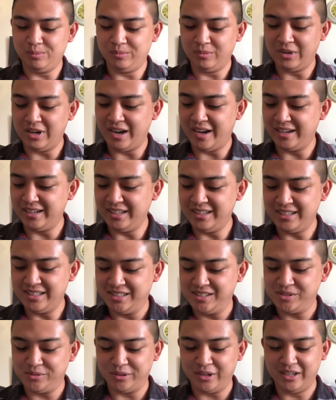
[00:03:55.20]
God
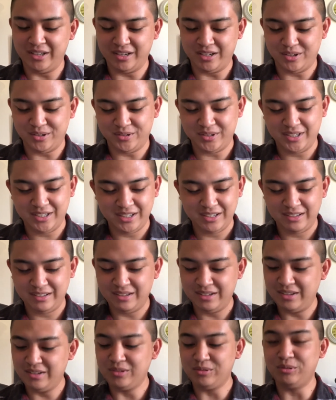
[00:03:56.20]
is right now?
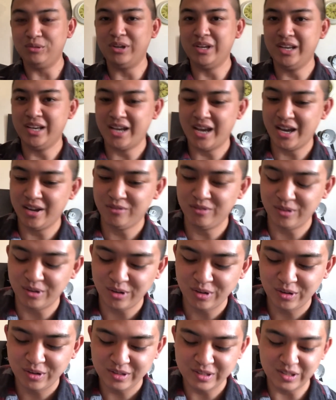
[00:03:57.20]
We have
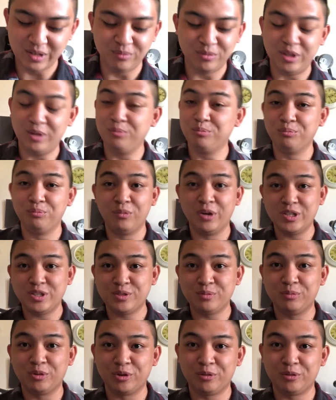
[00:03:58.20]
something much